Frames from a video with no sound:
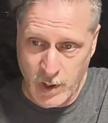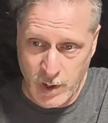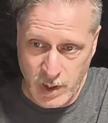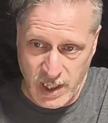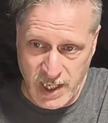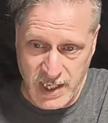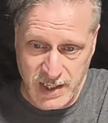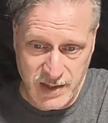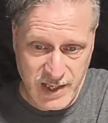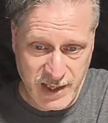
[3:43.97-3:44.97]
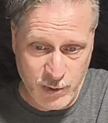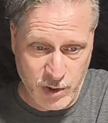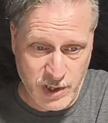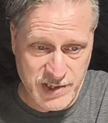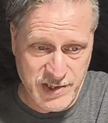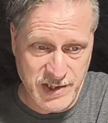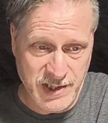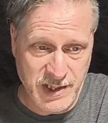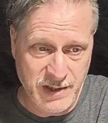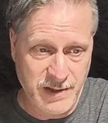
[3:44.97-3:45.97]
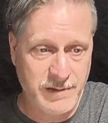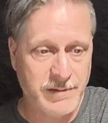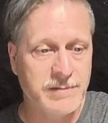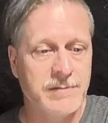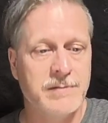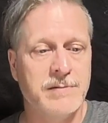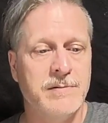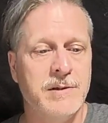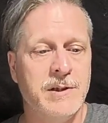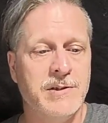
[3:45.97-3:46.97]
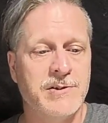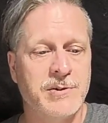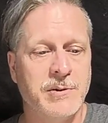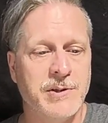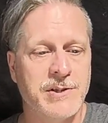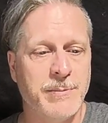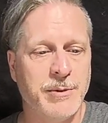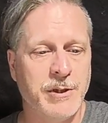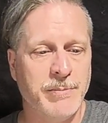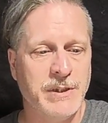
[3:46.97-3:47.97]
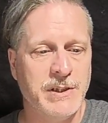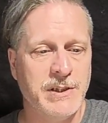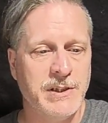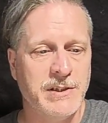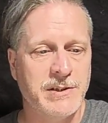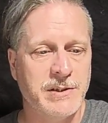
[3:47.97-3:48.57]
And they crossed, scroll this up a little bit.